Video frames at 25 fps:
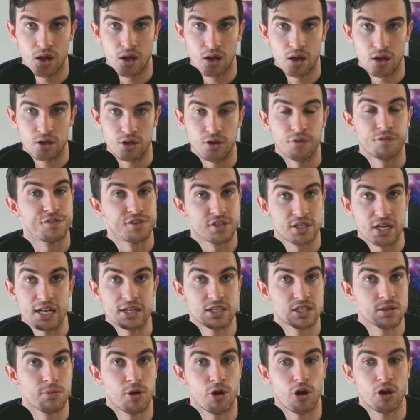you've said
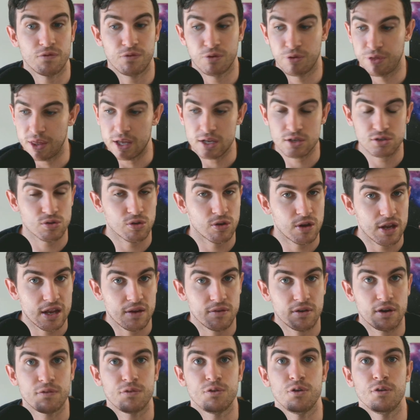some hurtful things, or even
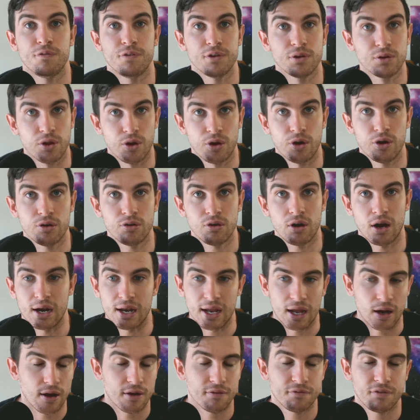if you feel hurt right
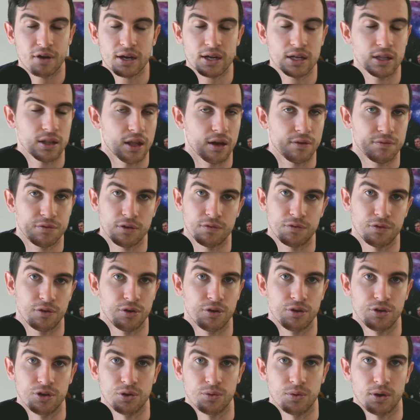now, I fucking love you for who
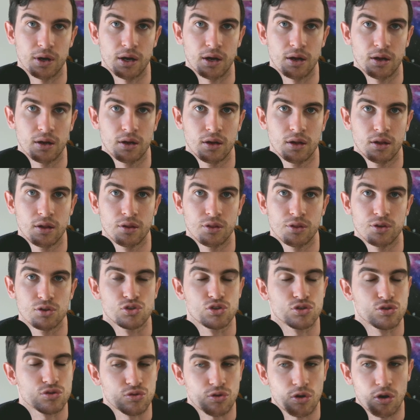you are. The
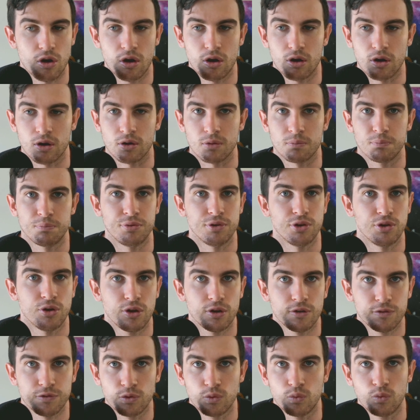strong,
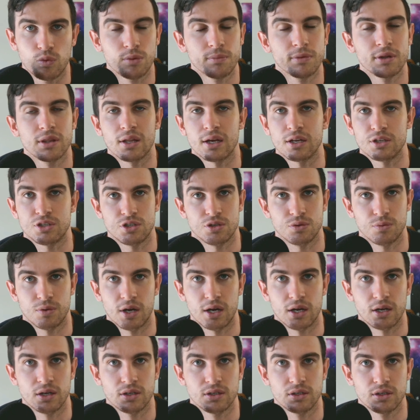beautiful woman that you are,
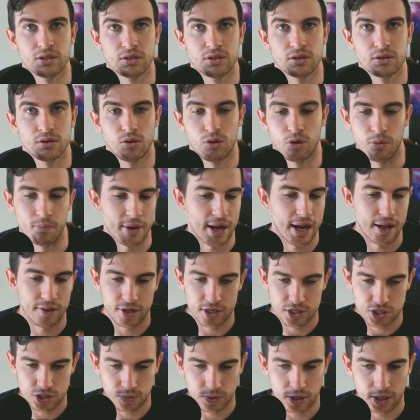or man
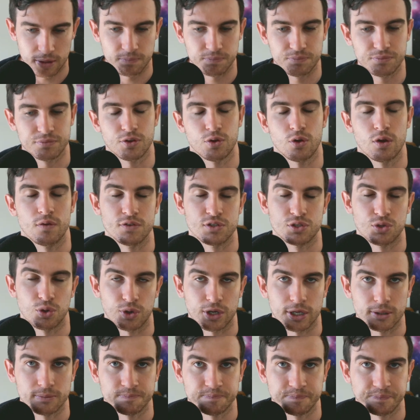that you are, whoever's
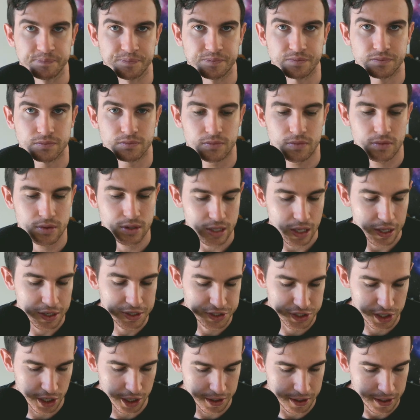talking.
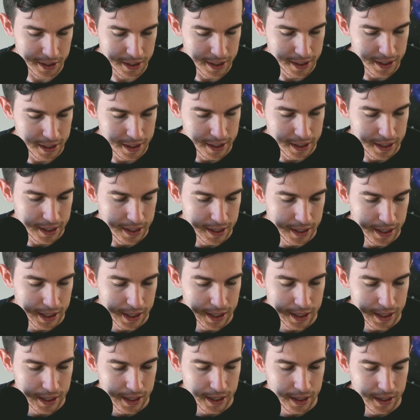So
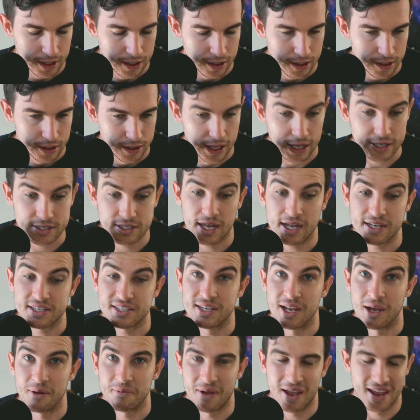that's that
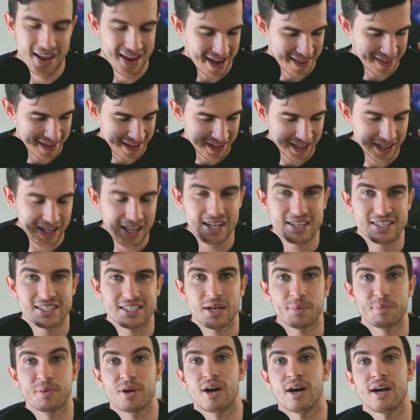step. And then the last
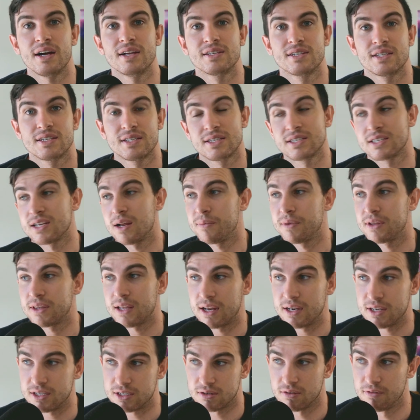step, guys, this is something that
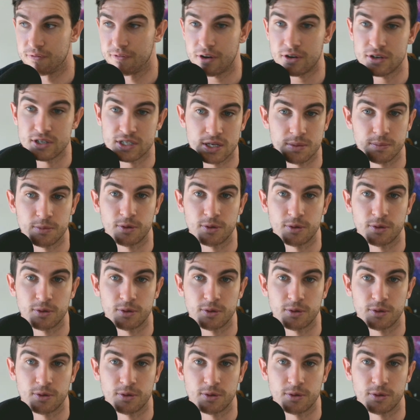is very simple,